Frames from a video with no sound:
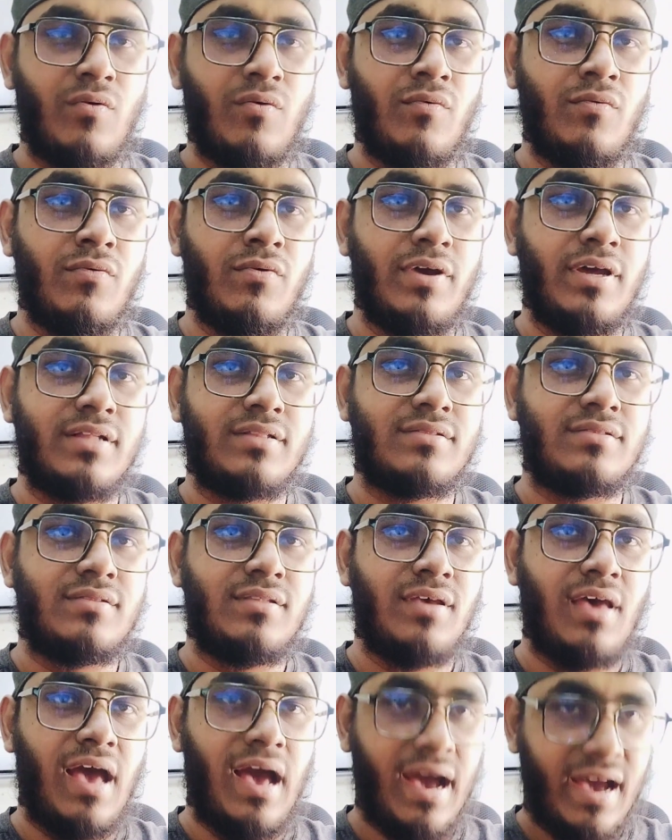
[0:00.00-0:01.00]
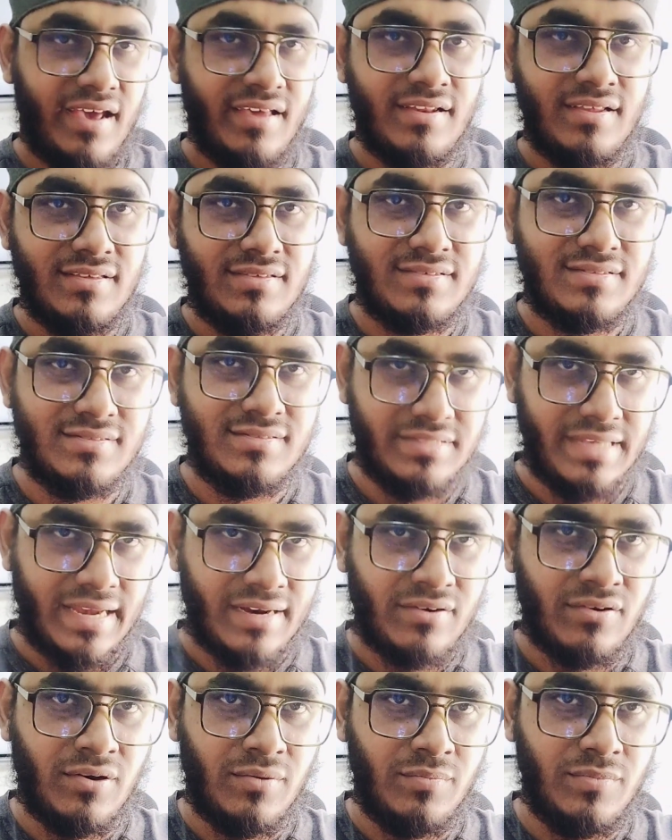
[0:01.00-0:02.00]
with iris,
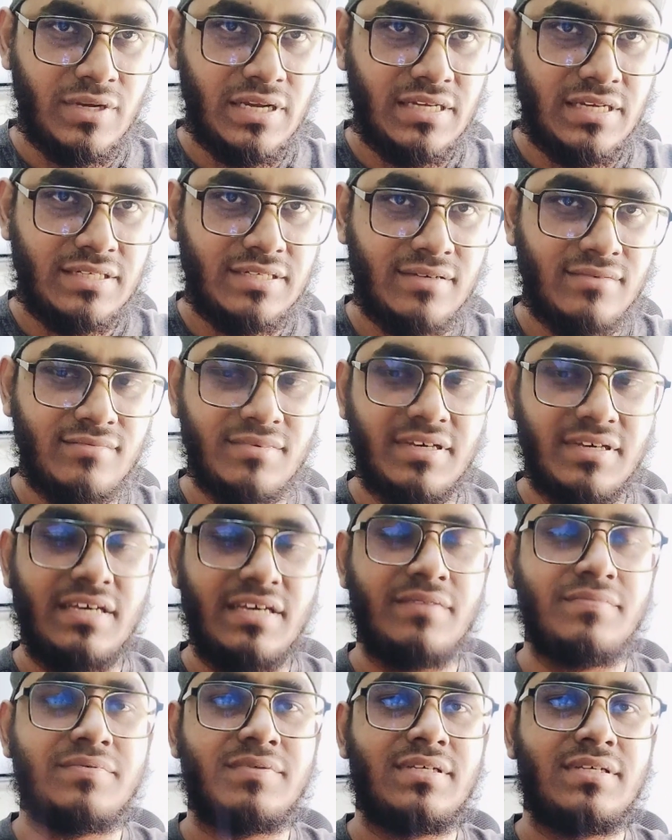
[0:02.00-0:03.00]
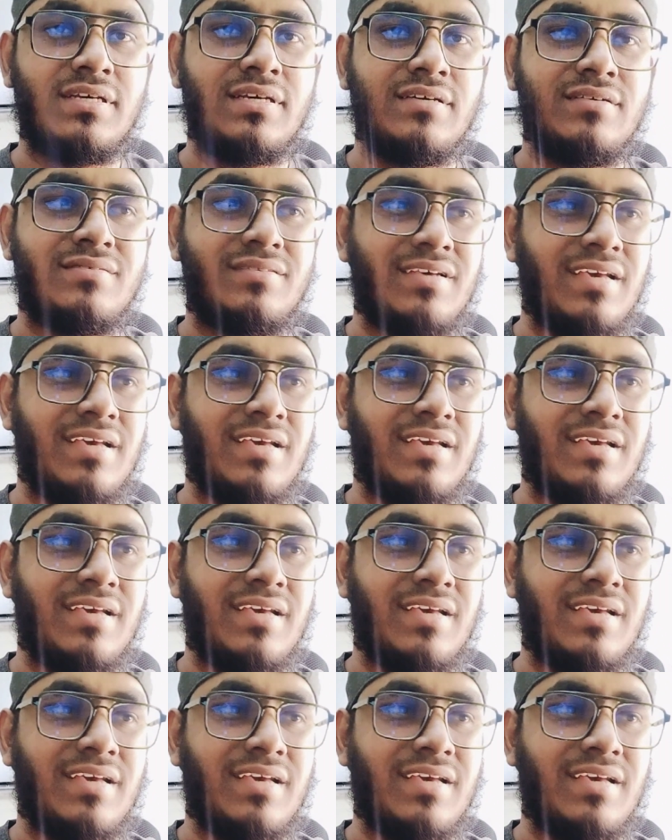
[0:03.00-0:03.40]
that combination gives it